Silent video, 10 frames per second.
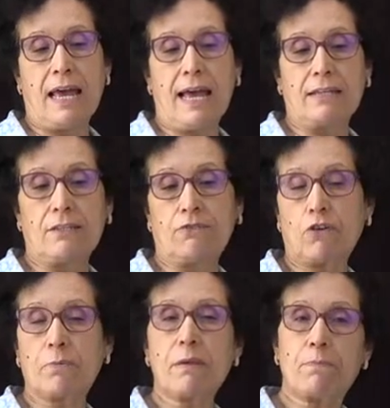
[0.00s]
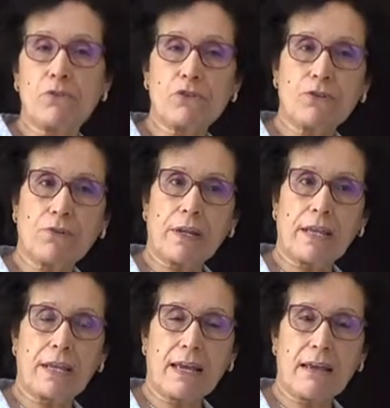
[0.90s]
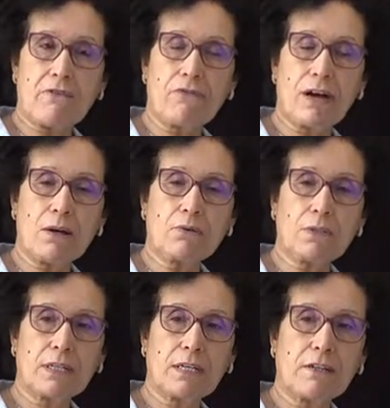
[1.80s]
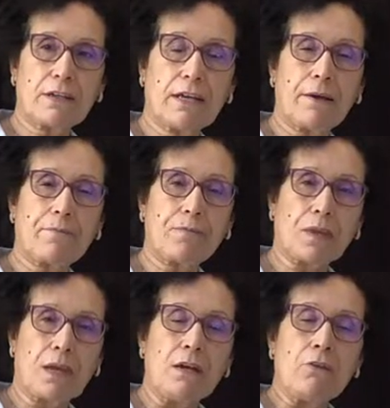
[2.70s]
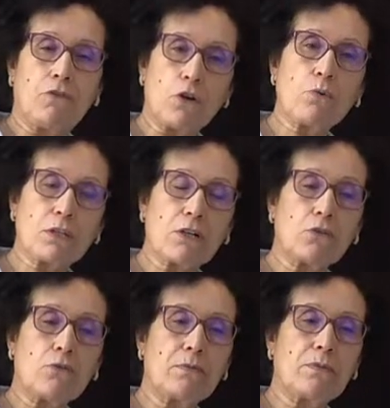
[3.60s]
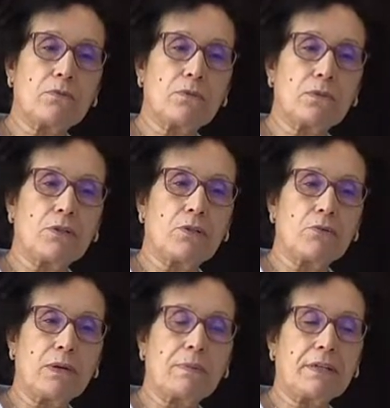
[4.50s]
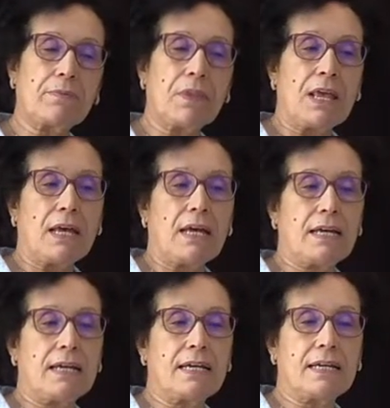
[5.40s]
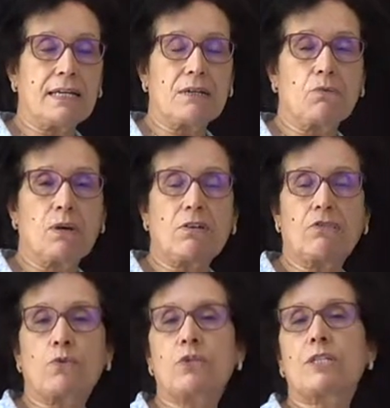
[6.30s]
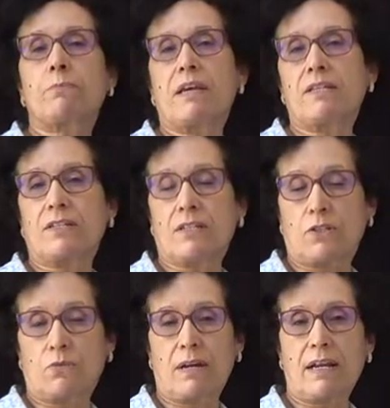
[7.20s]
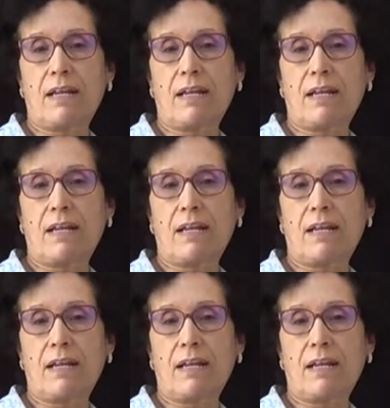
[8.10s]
And for me personally, I found in Forward Global Women one of those spaces where